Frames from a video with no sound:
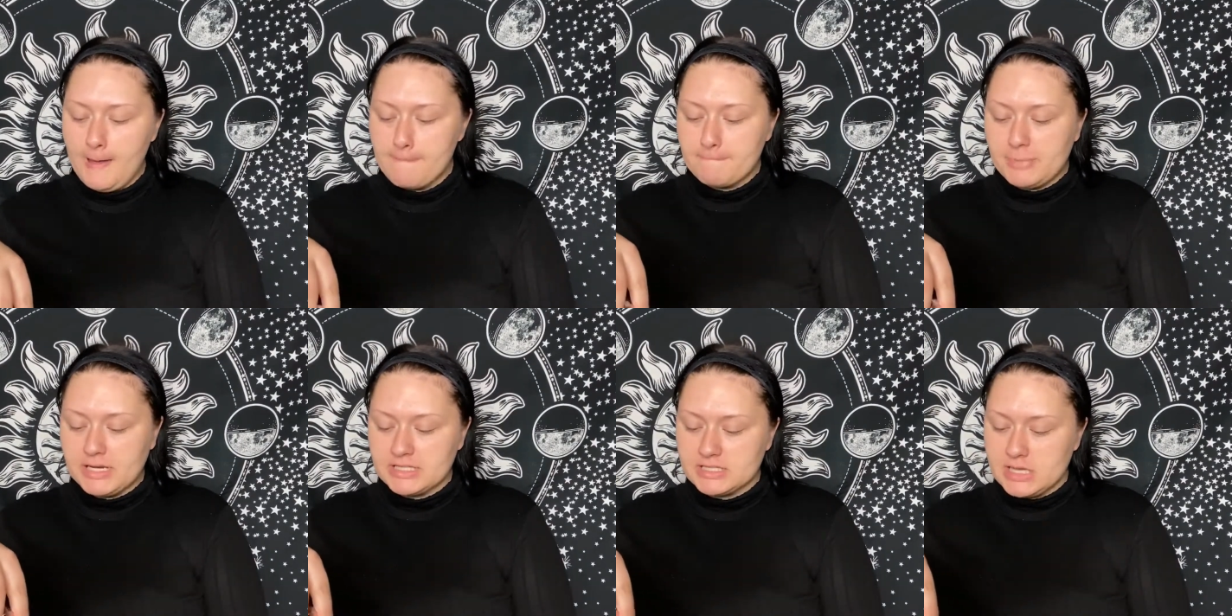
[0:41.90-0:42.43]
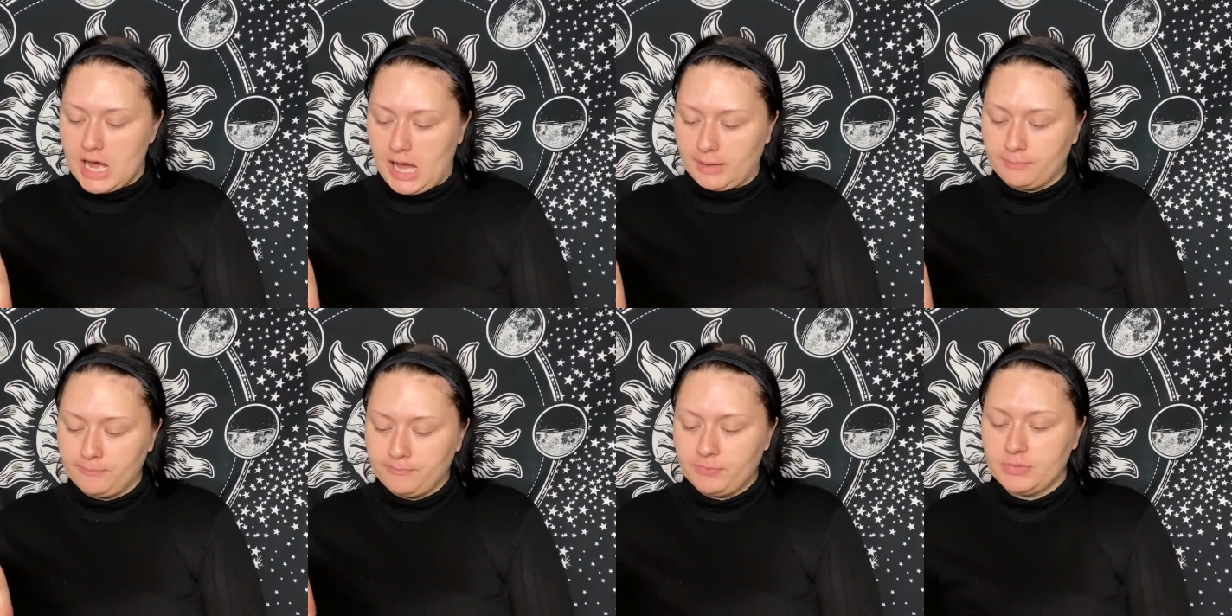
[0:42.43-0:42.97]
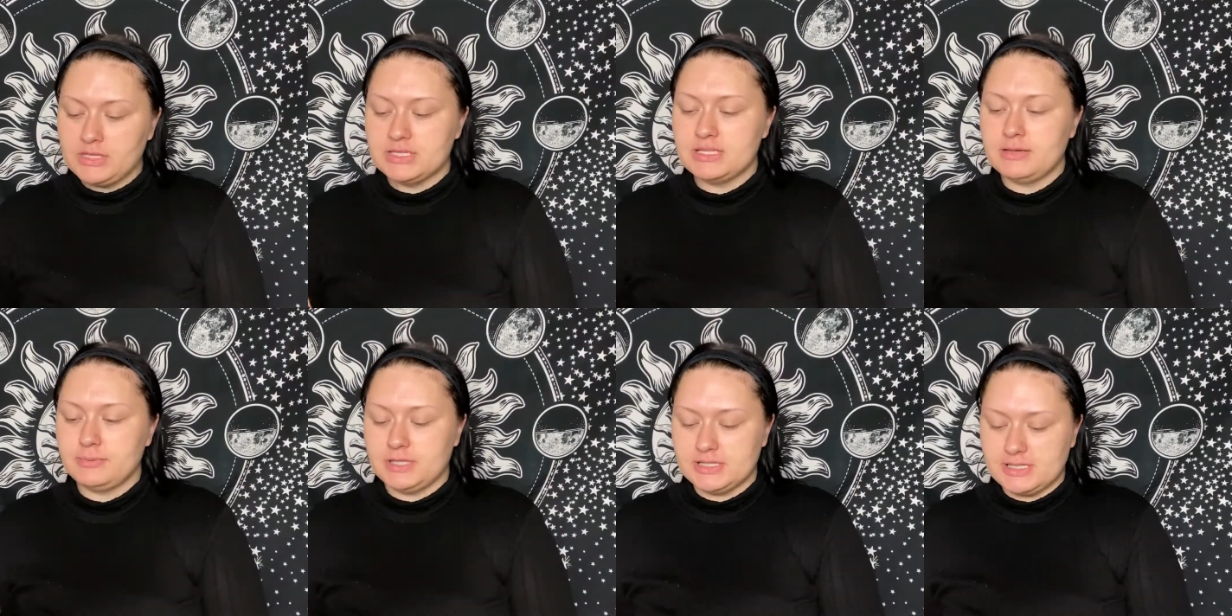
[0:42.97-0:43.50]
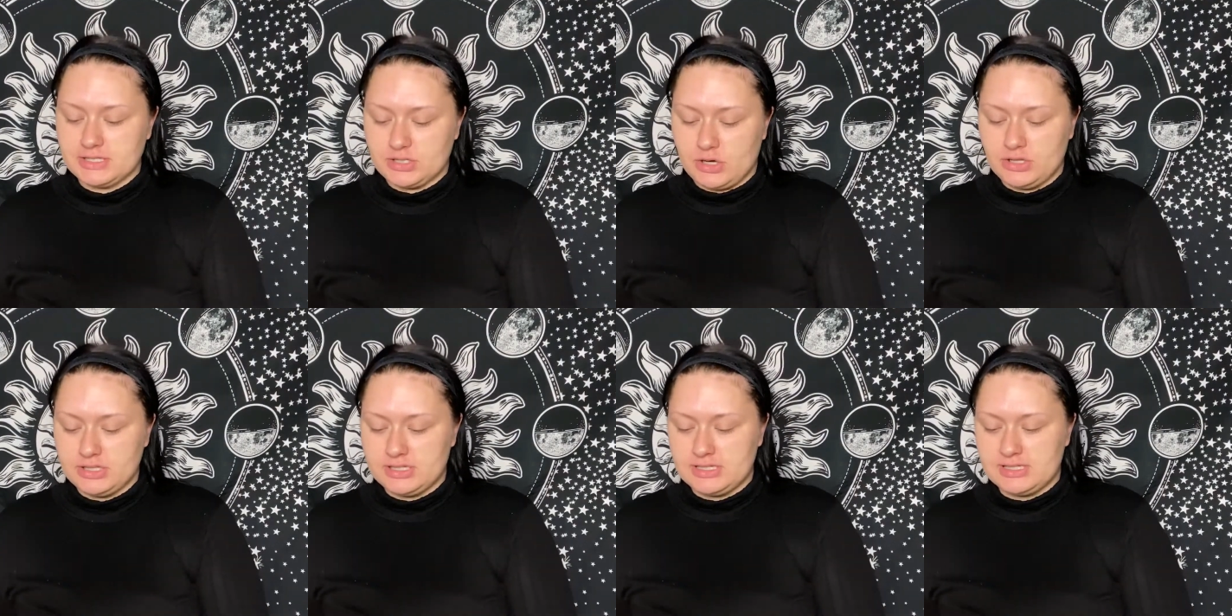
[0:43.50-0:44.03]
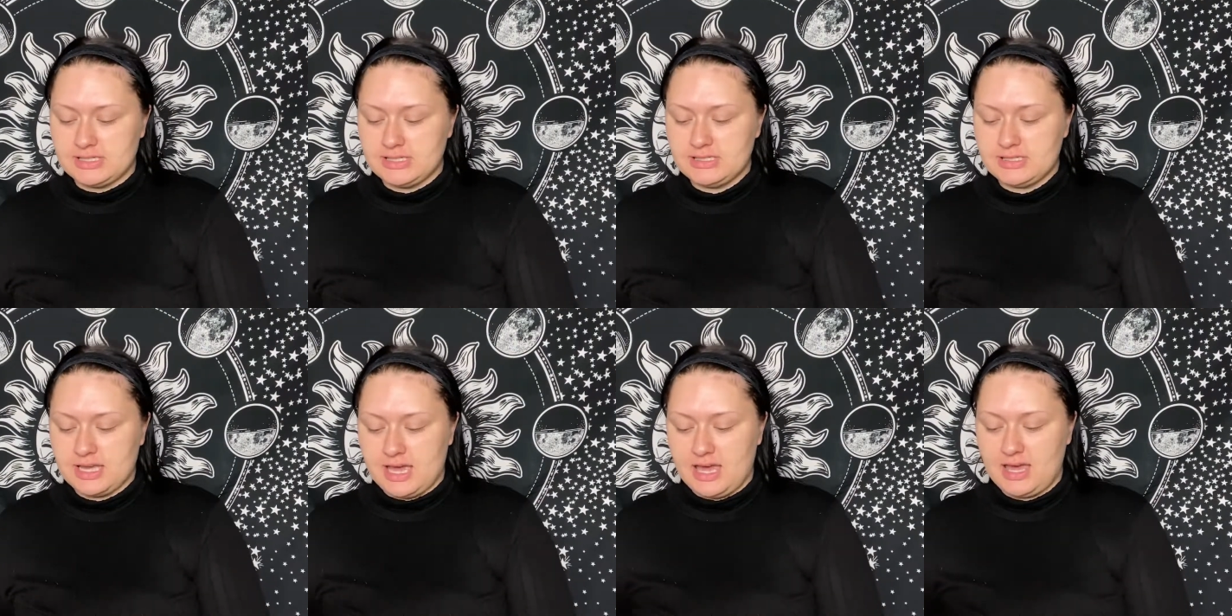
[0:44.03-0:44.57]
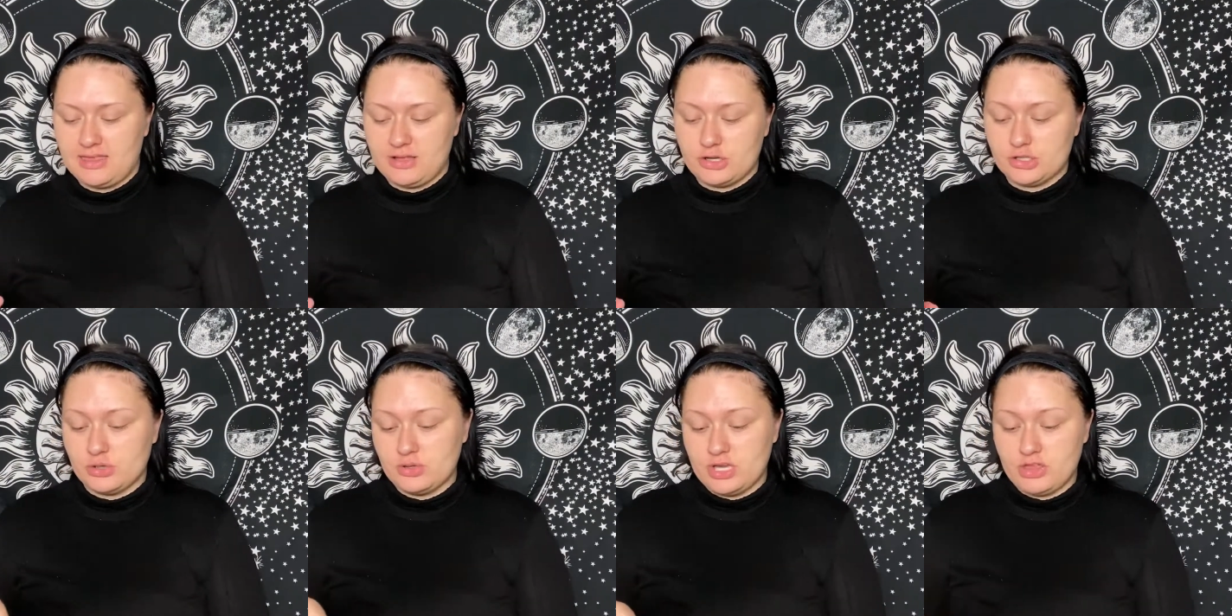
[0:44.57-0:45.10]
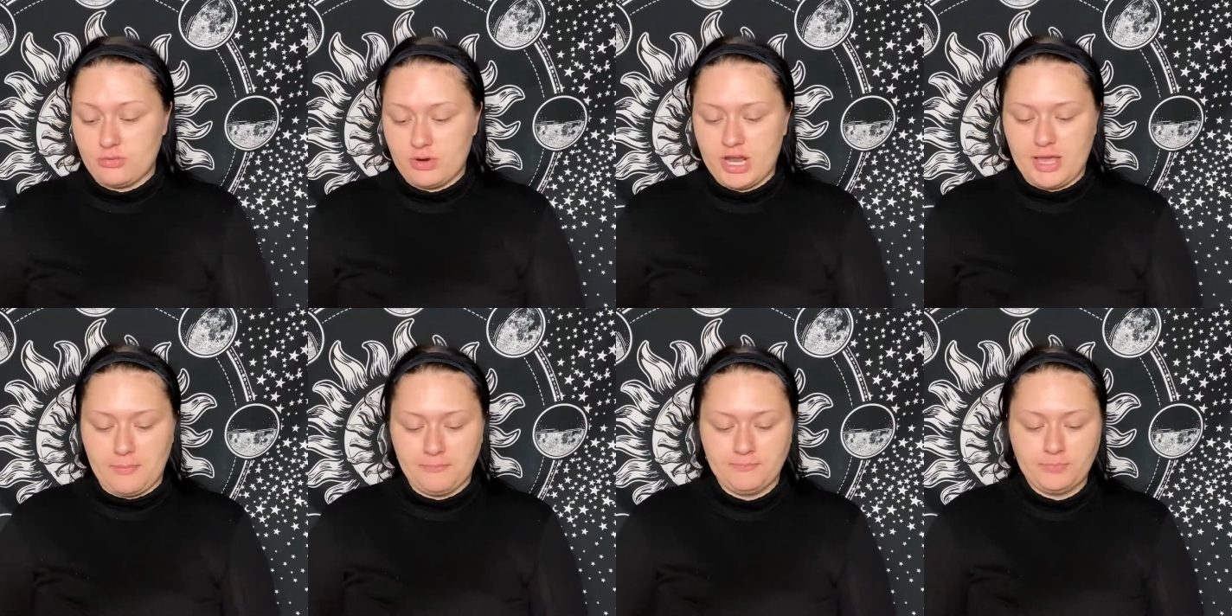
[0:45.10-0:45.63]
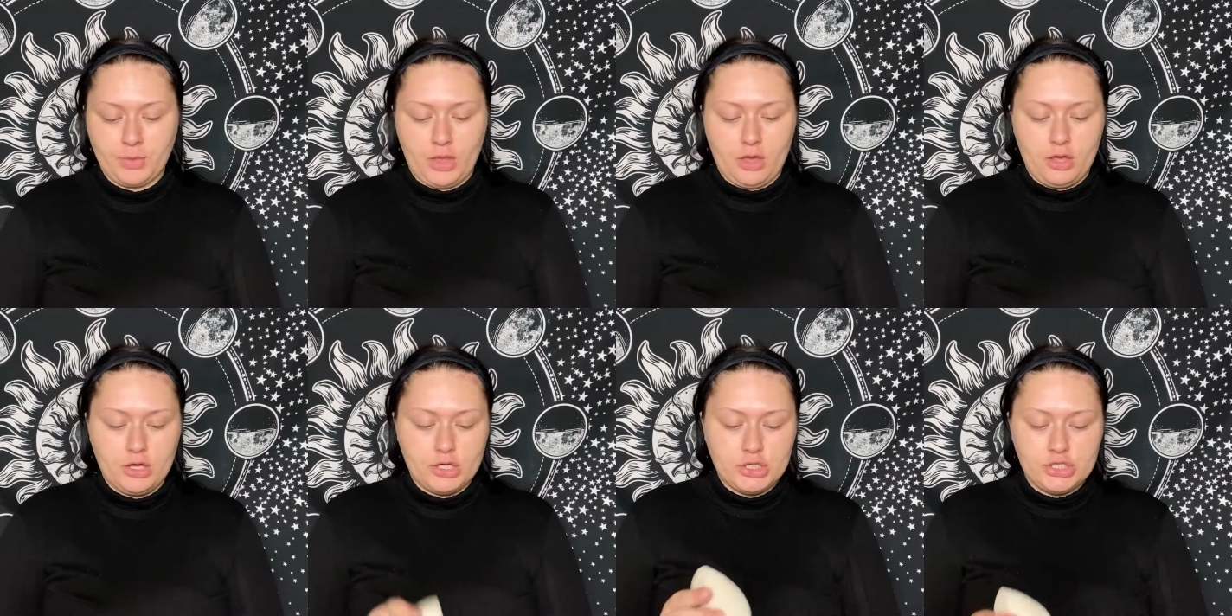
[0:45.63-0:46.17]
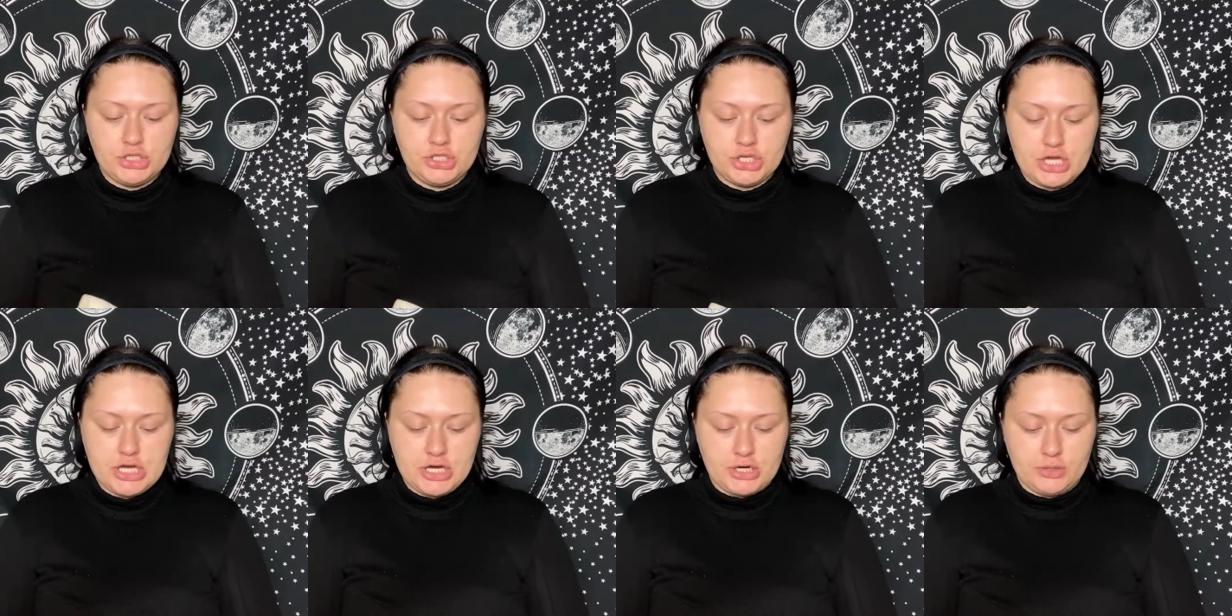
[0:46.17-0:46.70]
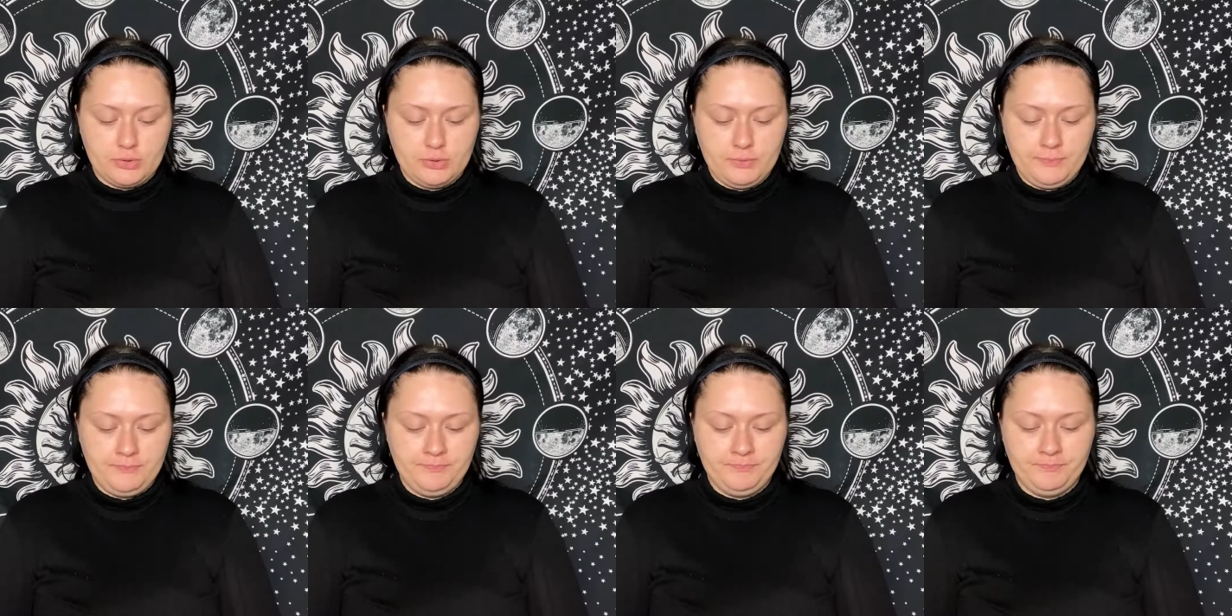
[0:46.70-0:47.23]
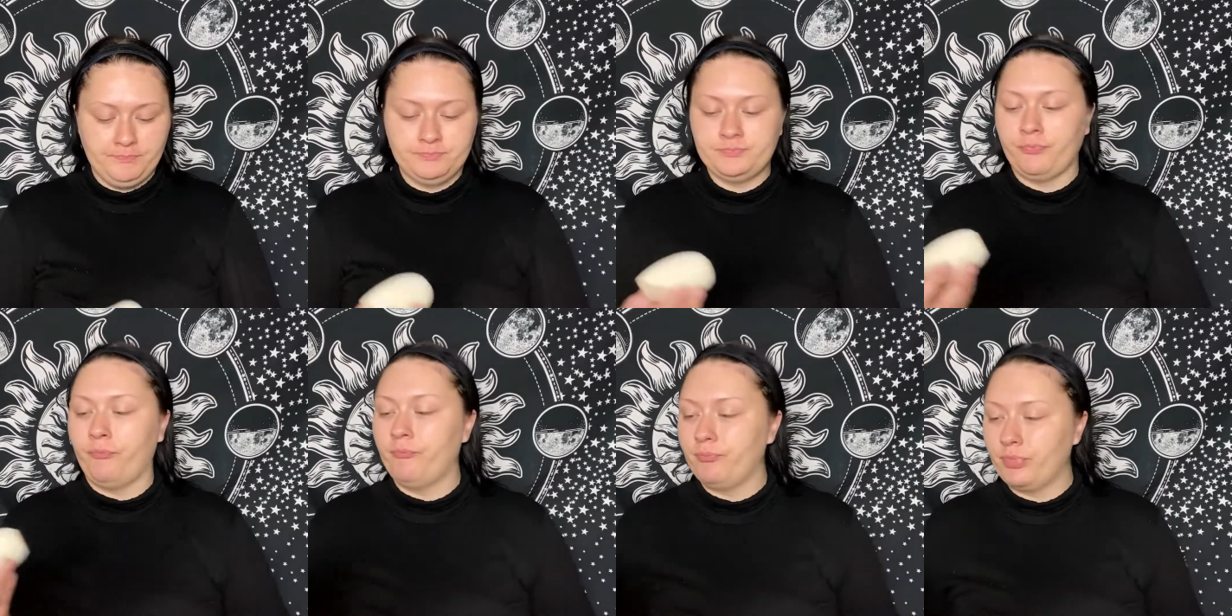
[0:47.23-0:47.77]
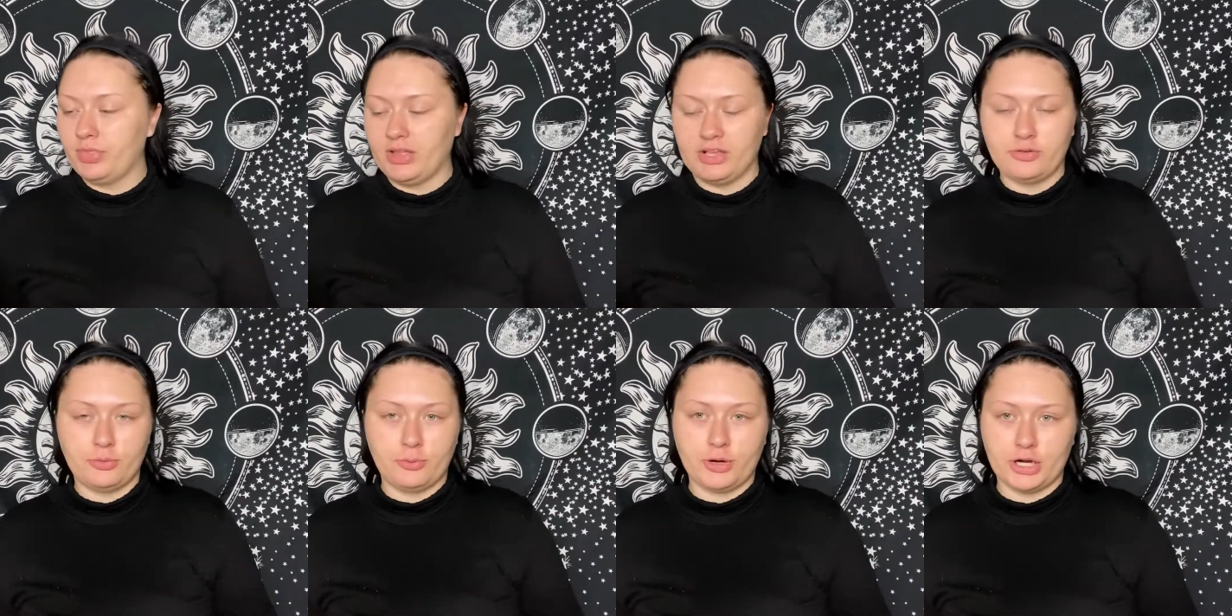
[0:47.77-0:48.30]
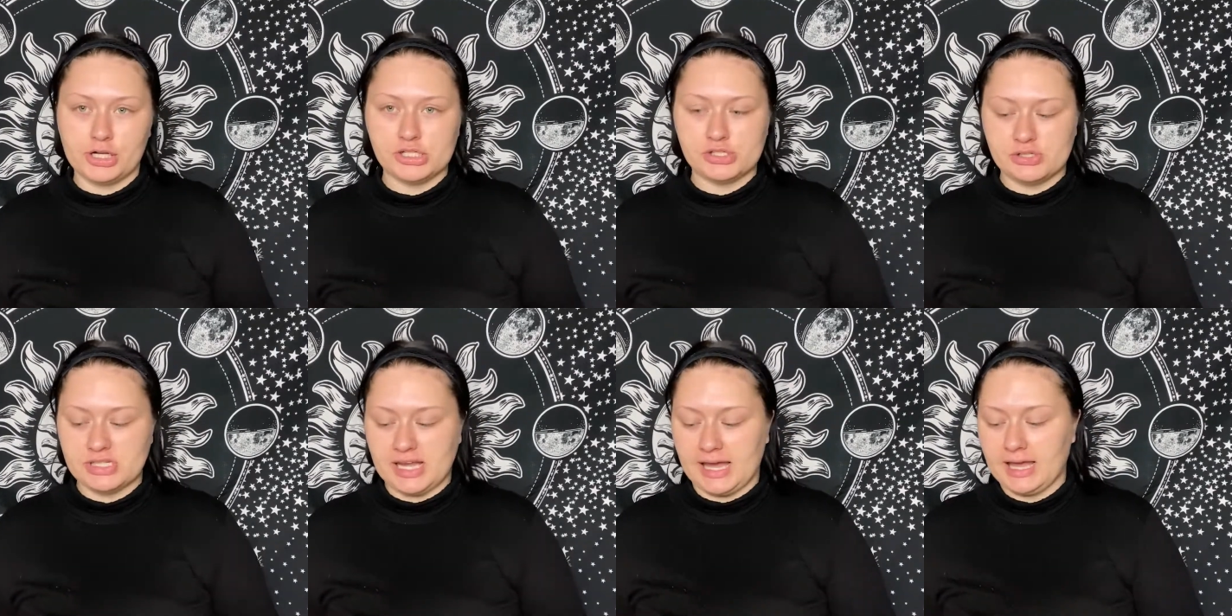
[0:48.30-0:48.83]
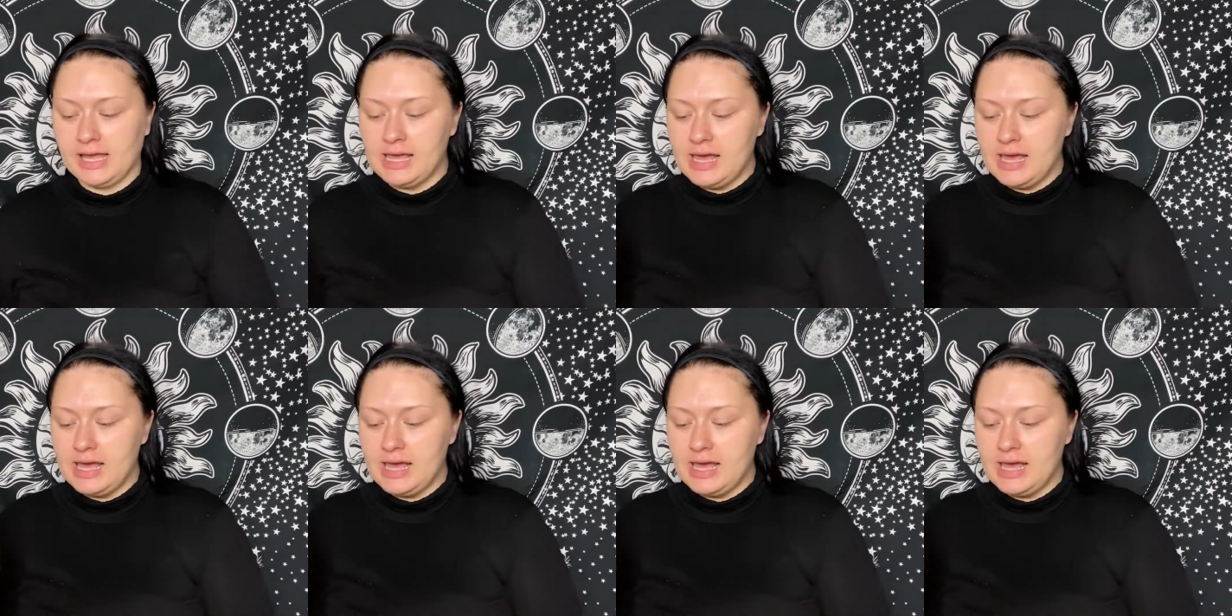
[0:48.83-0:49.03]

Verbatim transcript: but it's not. Disney Plus has all the seasons and there's only three, so that's what we're gonna do today.